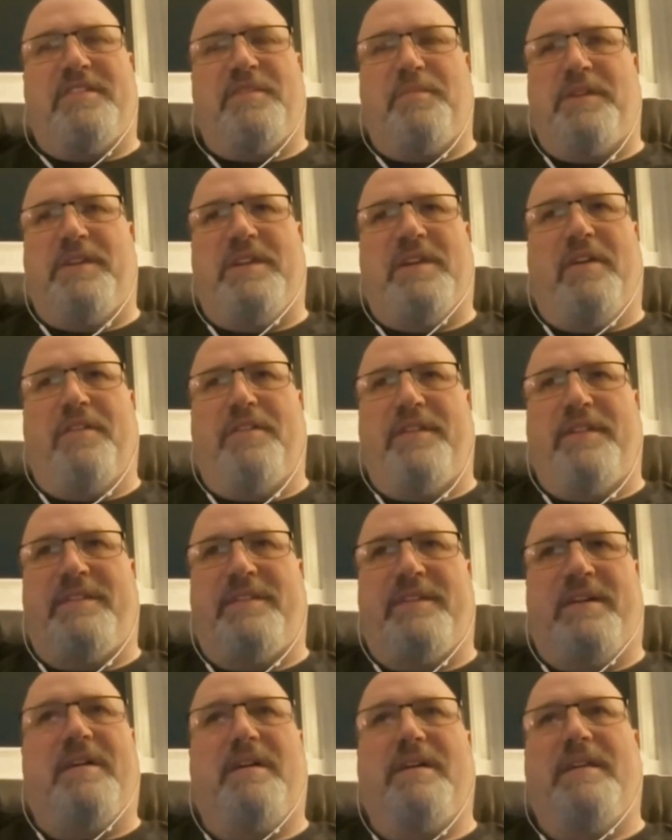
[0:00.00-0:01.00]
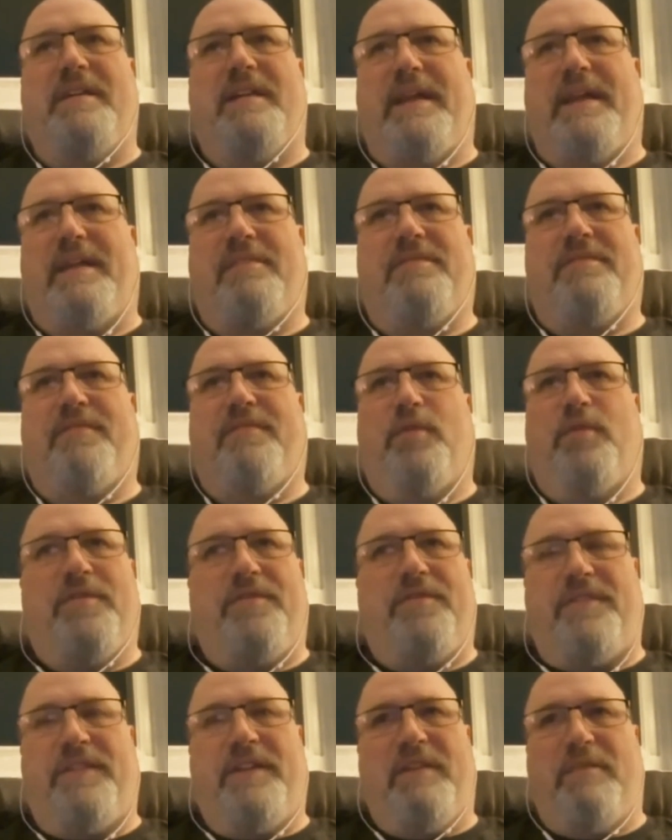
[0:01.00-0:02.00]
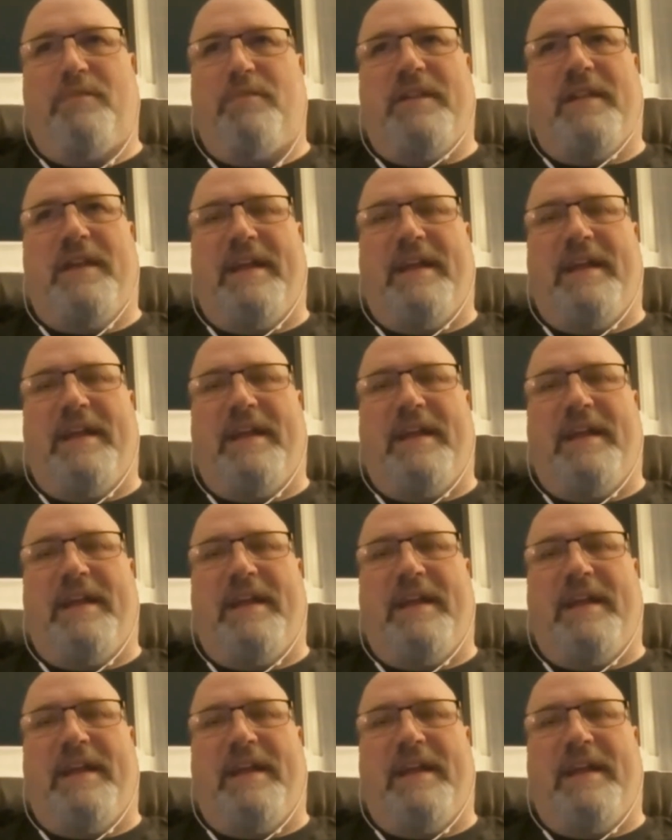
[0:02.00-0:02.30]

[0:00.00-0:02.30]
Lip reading: and we had already dug like 4 feet.